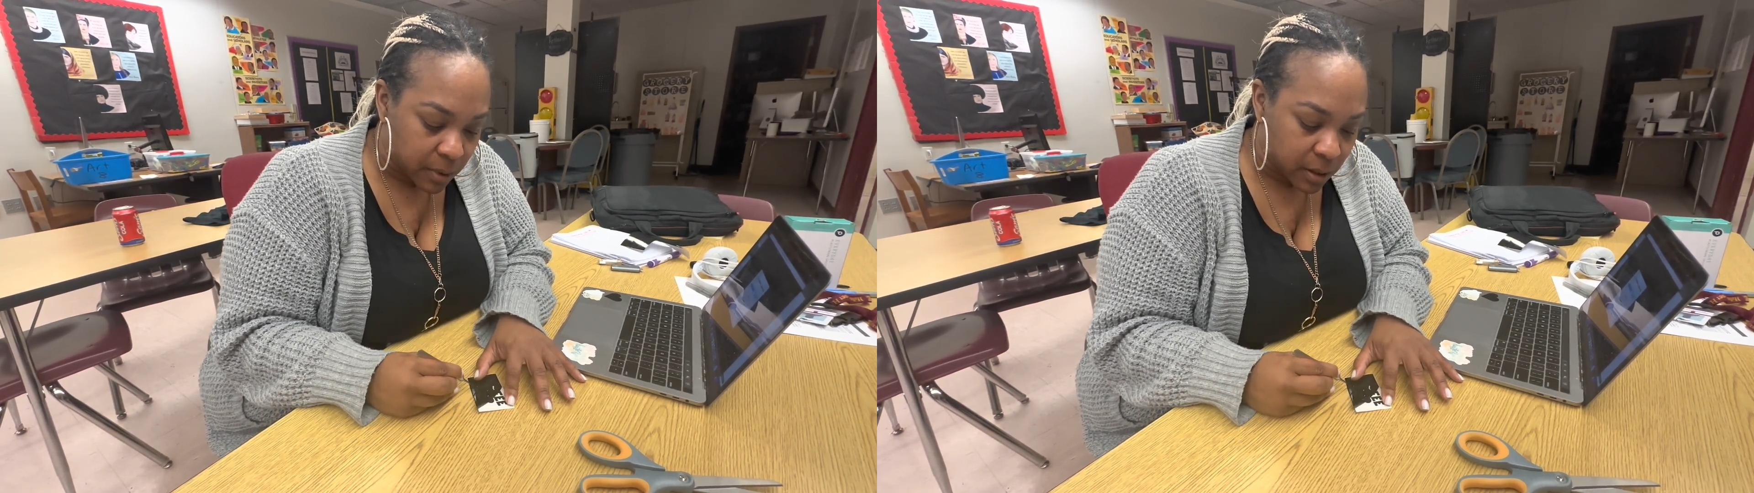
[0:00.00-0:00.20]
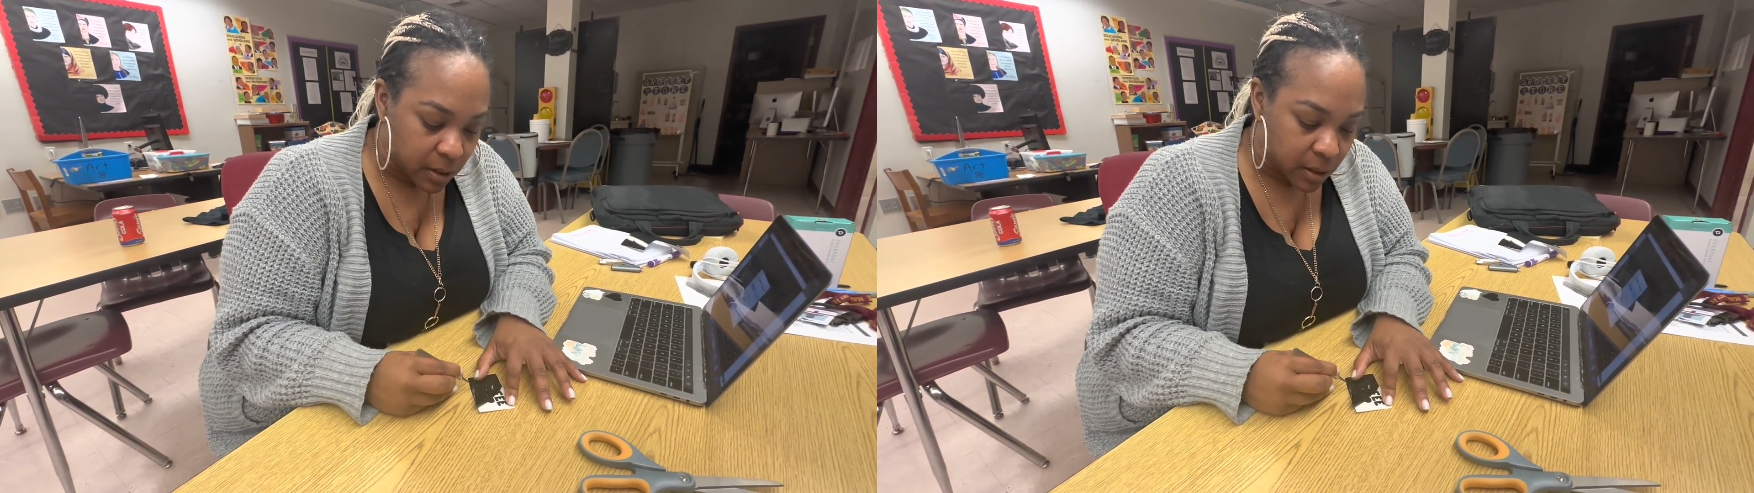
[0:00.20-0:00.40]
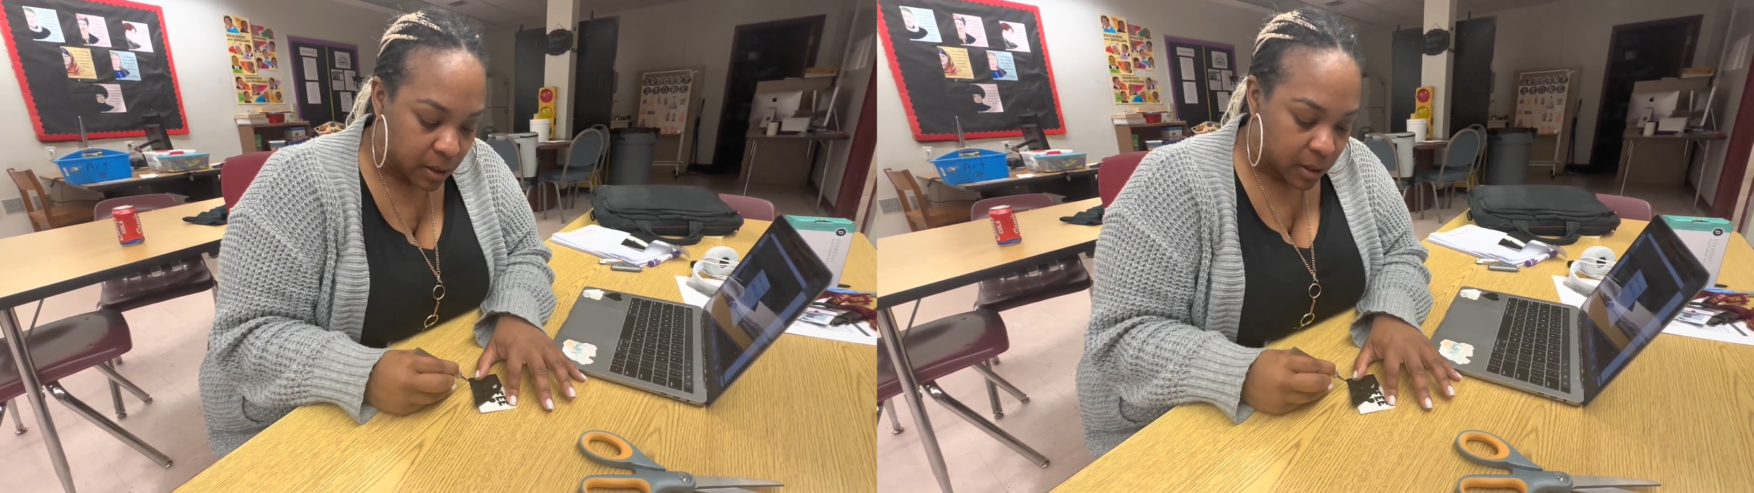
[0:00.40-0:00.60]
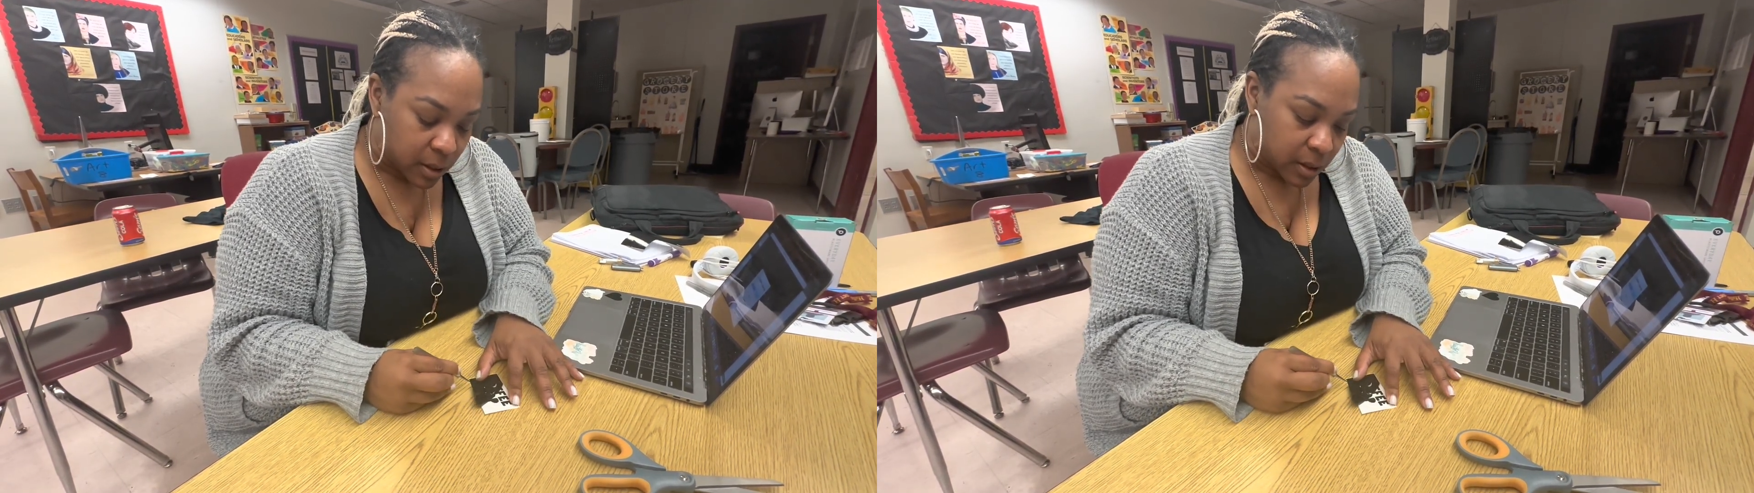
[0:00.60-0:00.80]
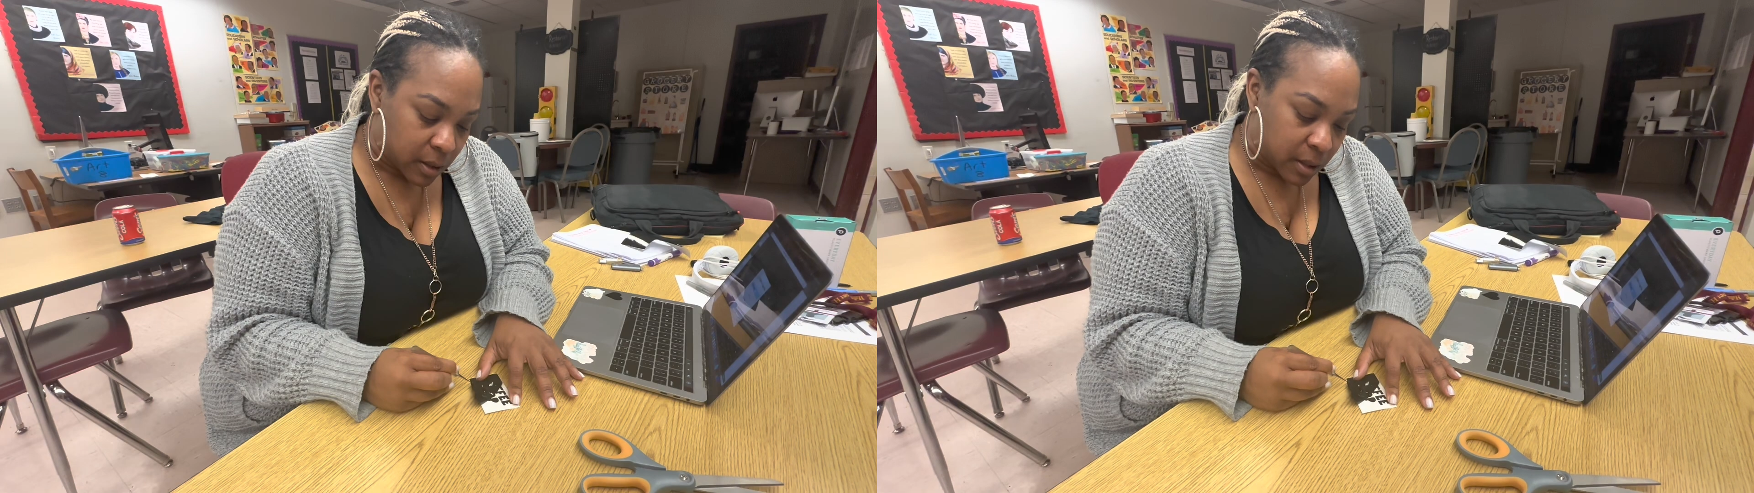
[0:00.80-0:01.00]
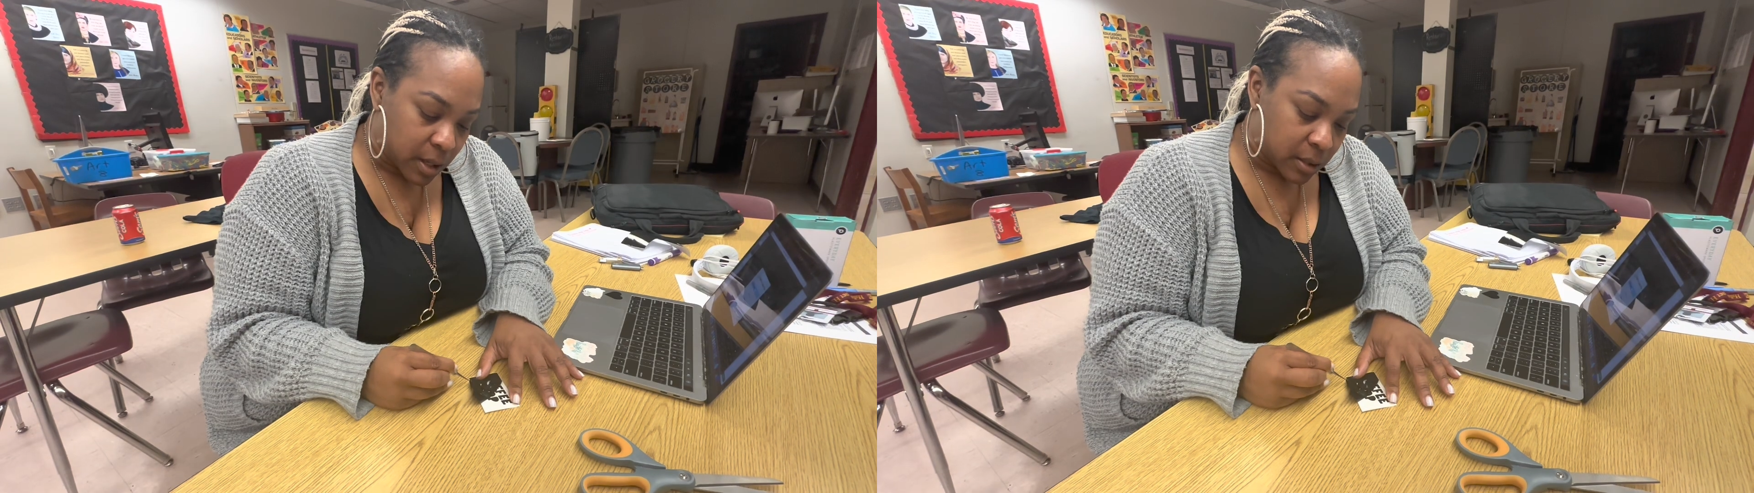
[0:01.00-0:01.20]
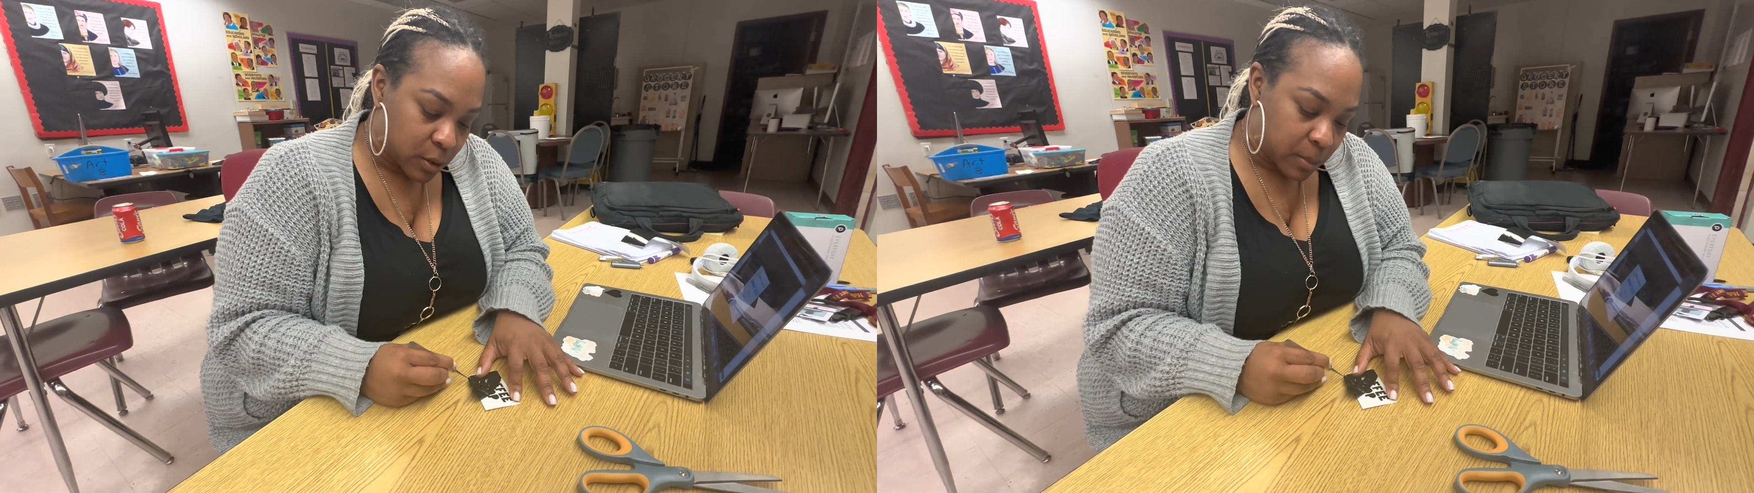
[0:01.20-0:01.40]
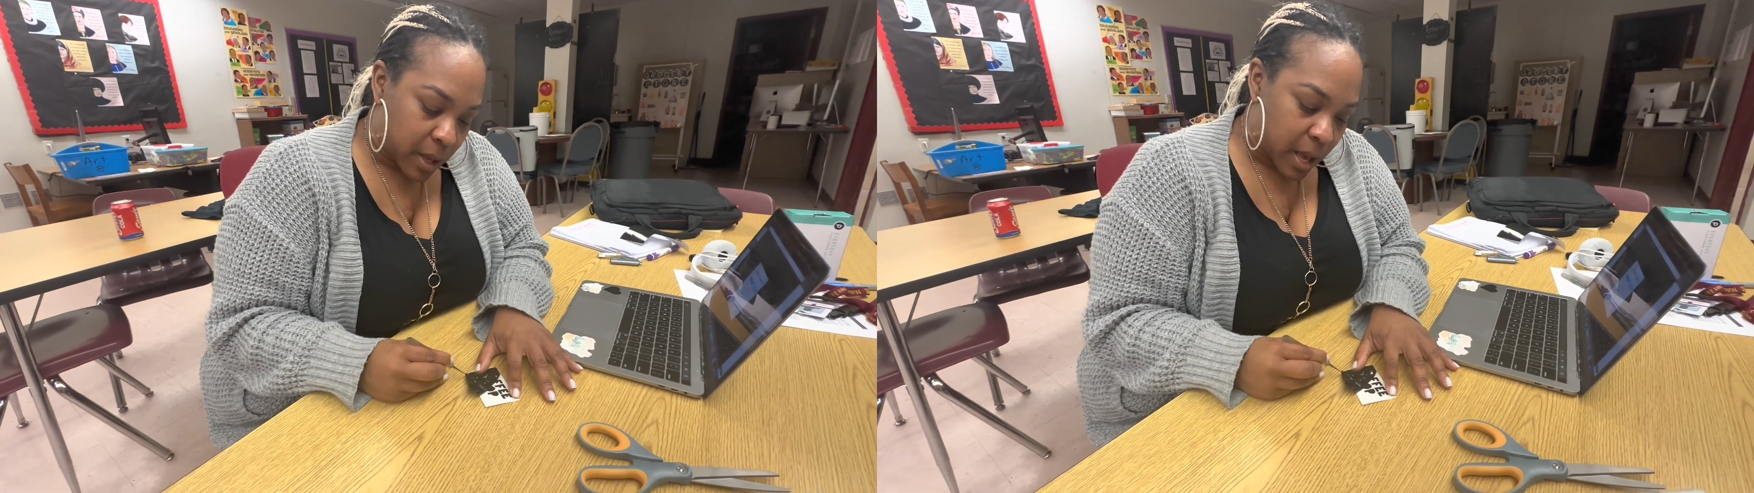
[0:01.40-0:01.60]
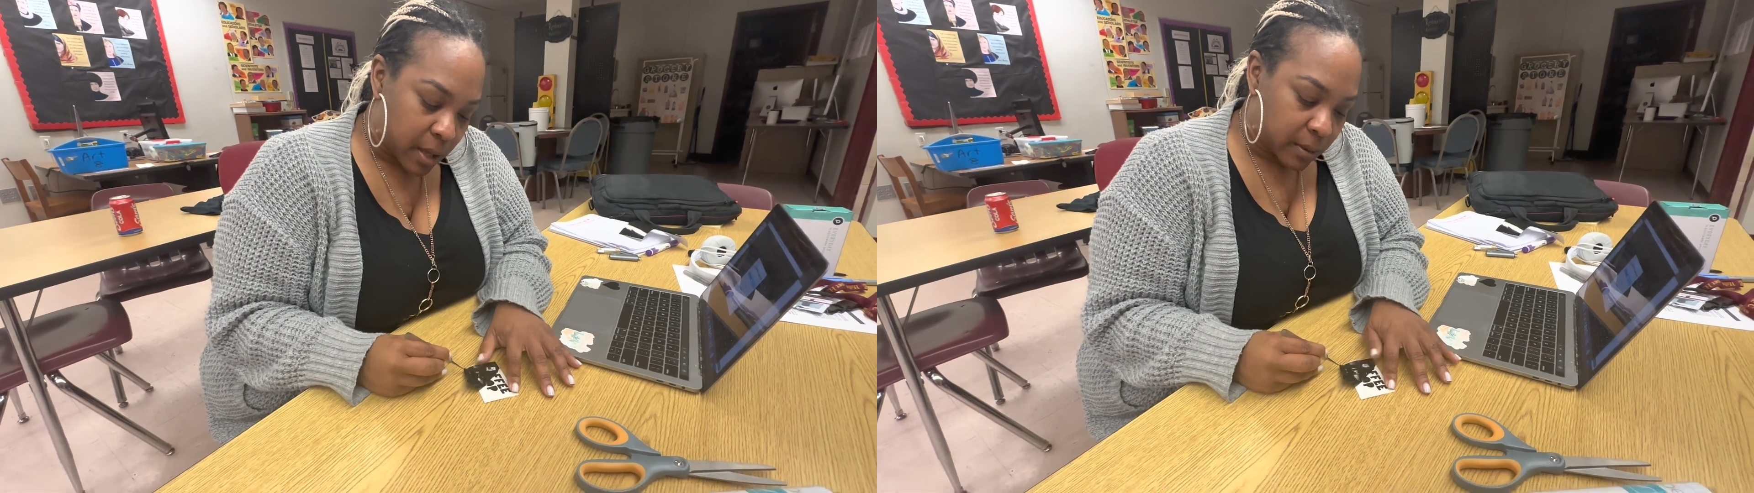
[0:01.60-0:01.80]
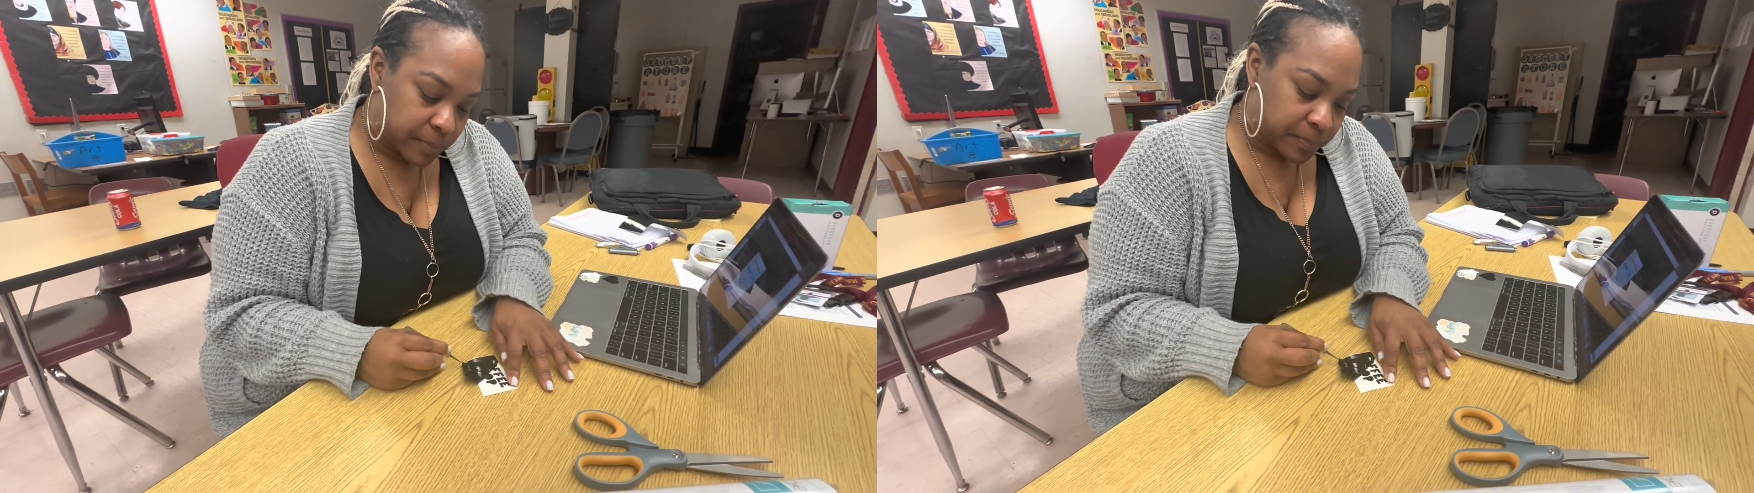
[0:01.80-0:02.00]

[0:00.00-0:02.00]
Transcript: but not too bad.